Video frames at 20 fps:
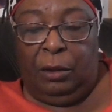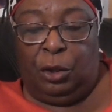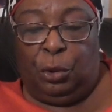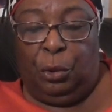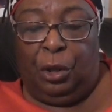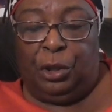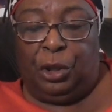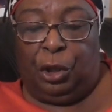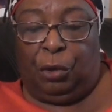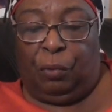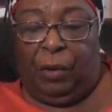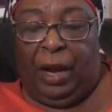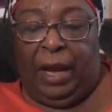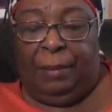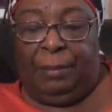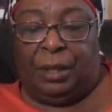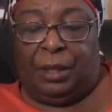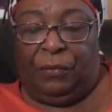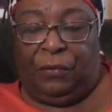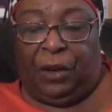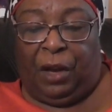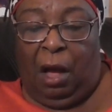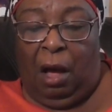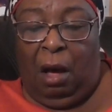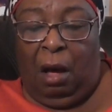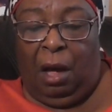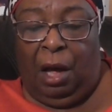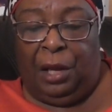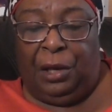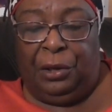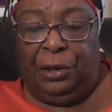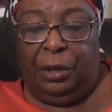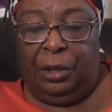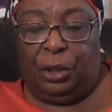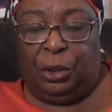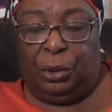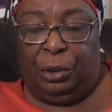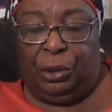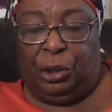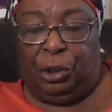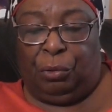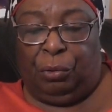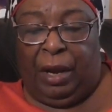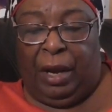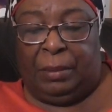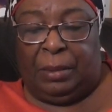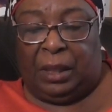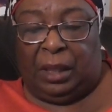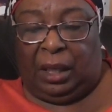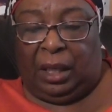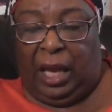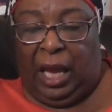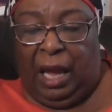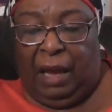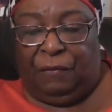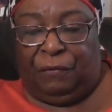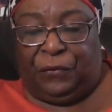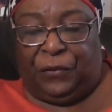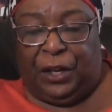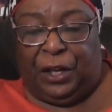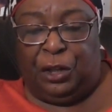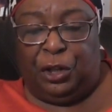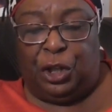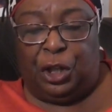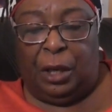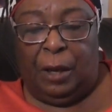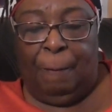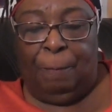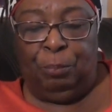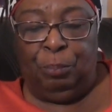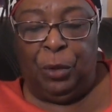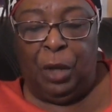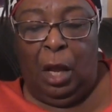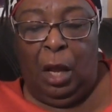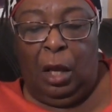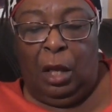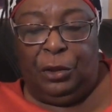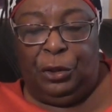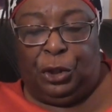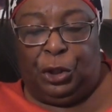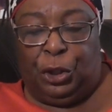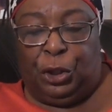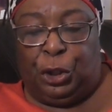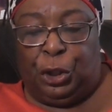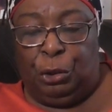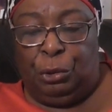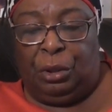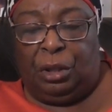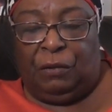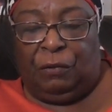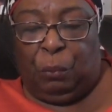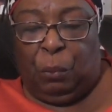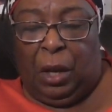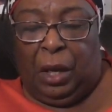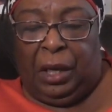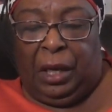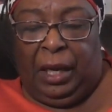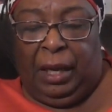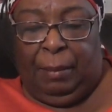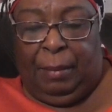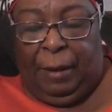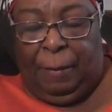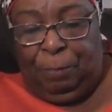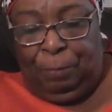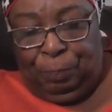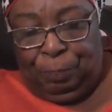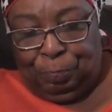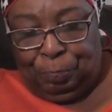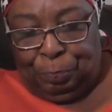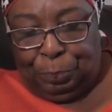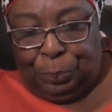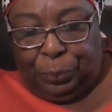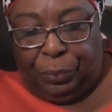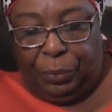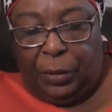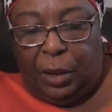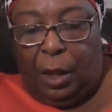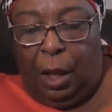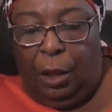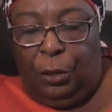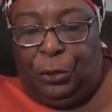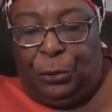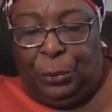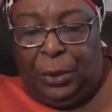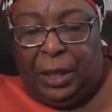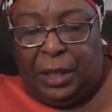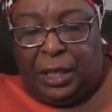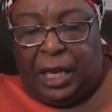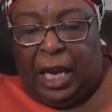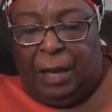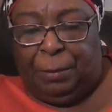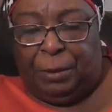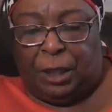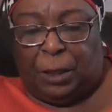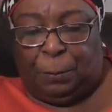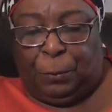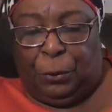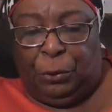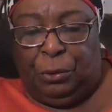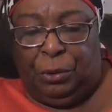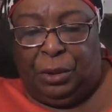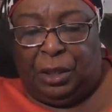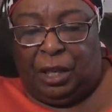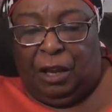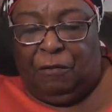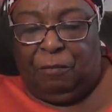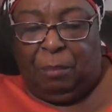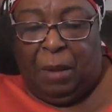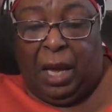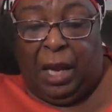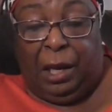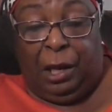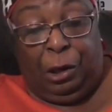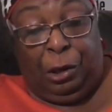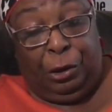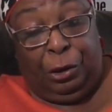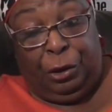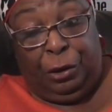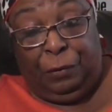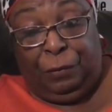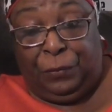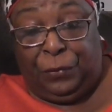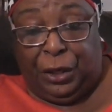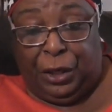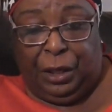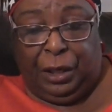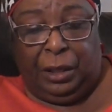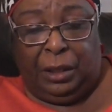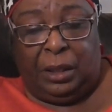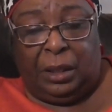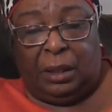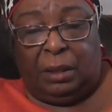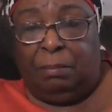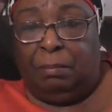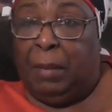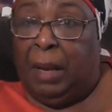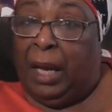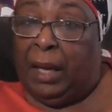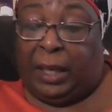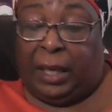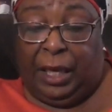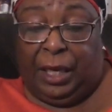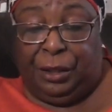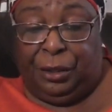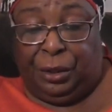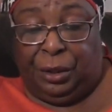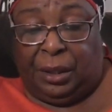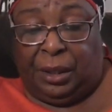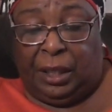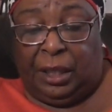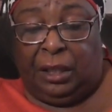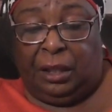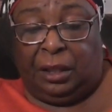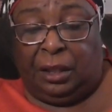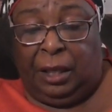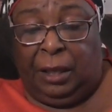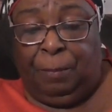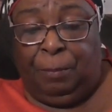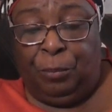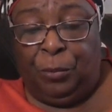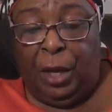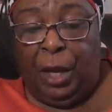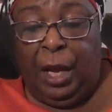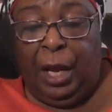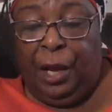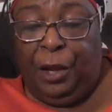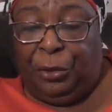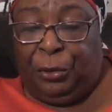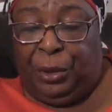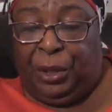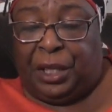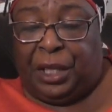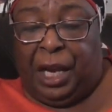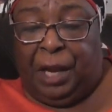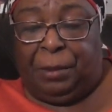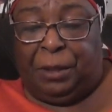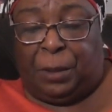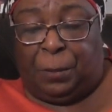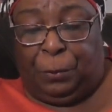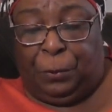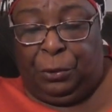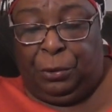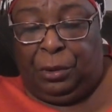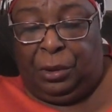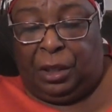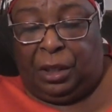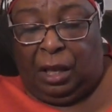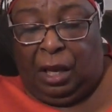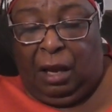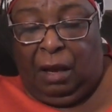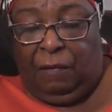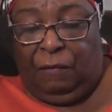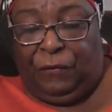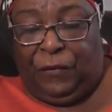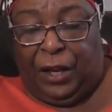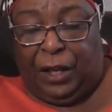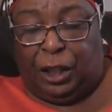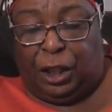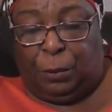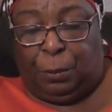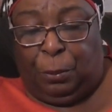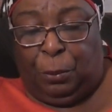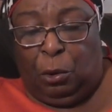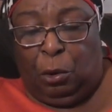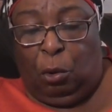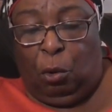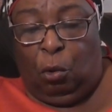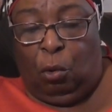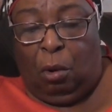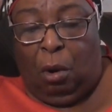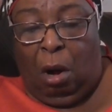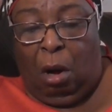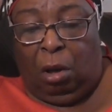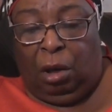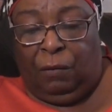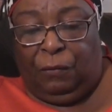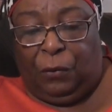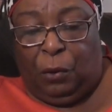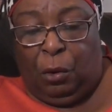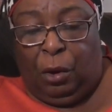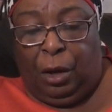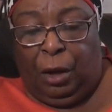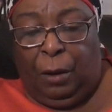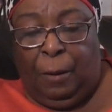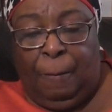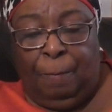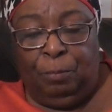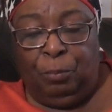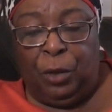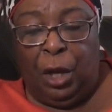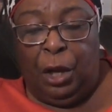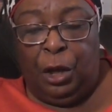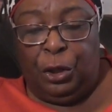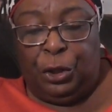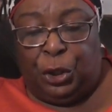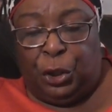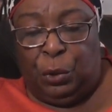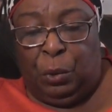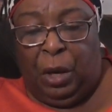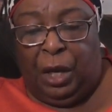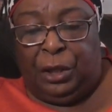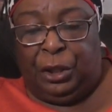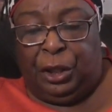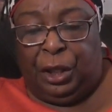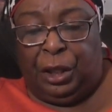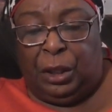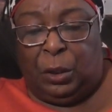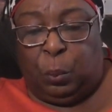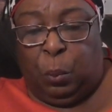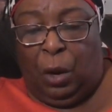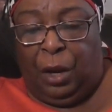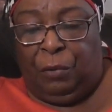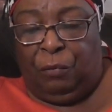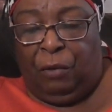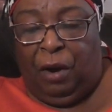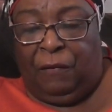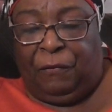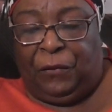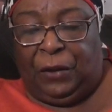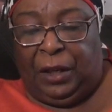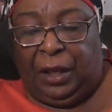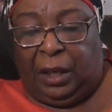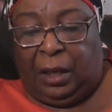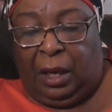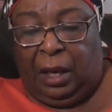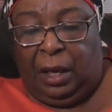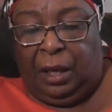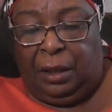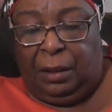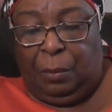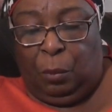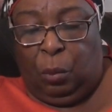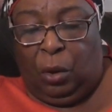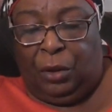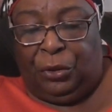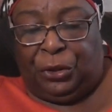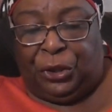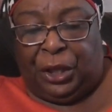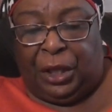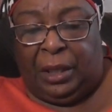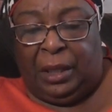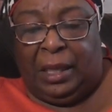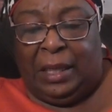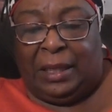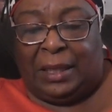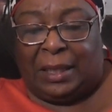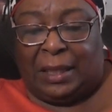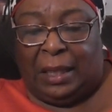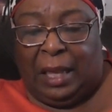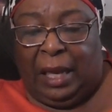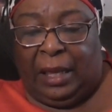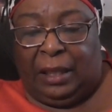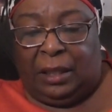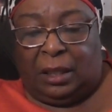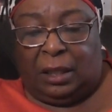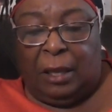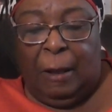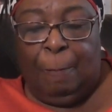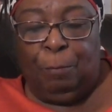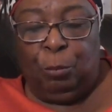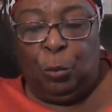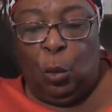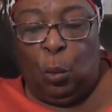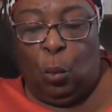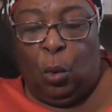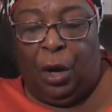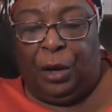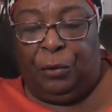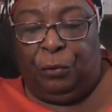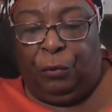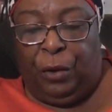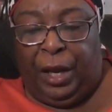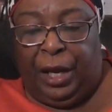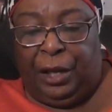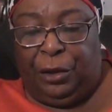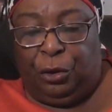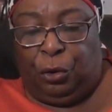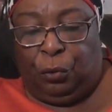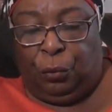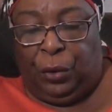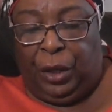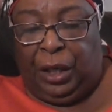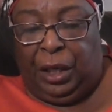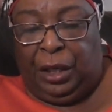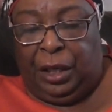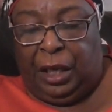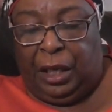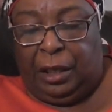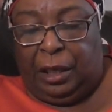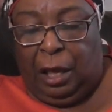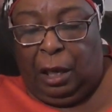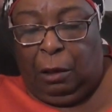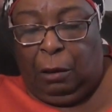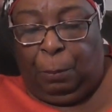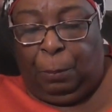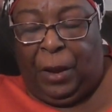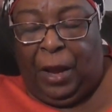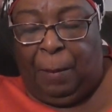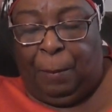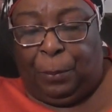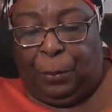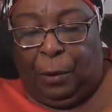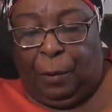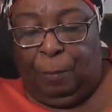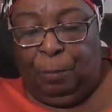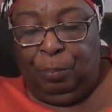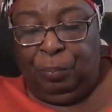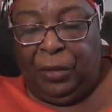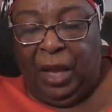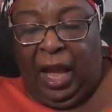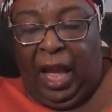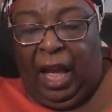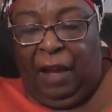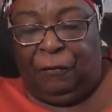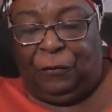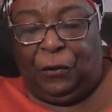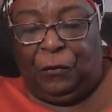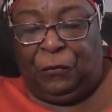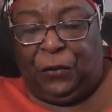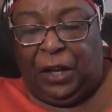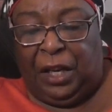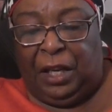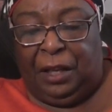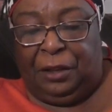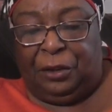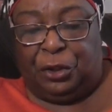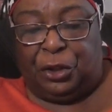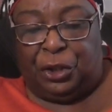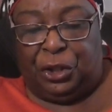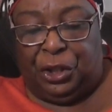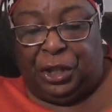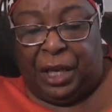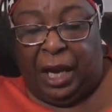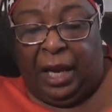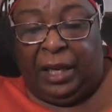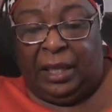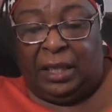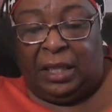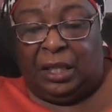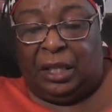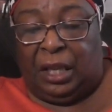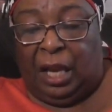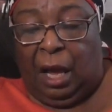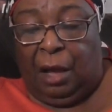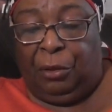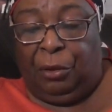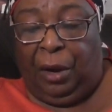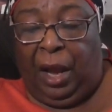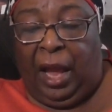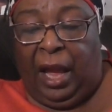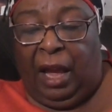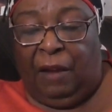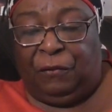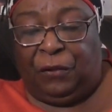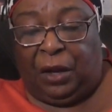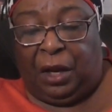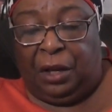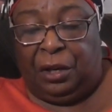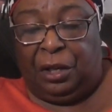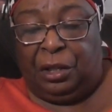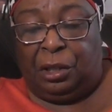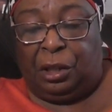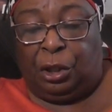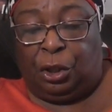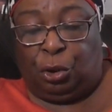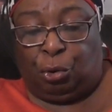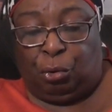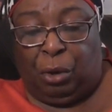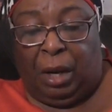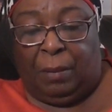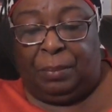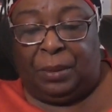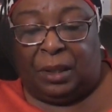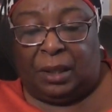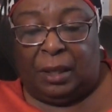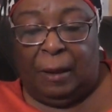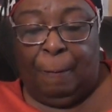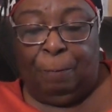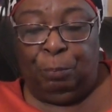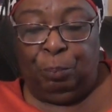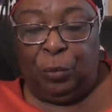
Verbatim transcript: 200 grams of cod, 200 grams of catfish, the juice of one lemon, three tablespoons of my love dust, my Cajun seasoning, 3 tablespoons of vegetable or olive oil, 2 onions, 1 roughly cut, 1 thinly sliced, 1 red, green, and yellow pepper, half of each, diced, the other half cut into strips,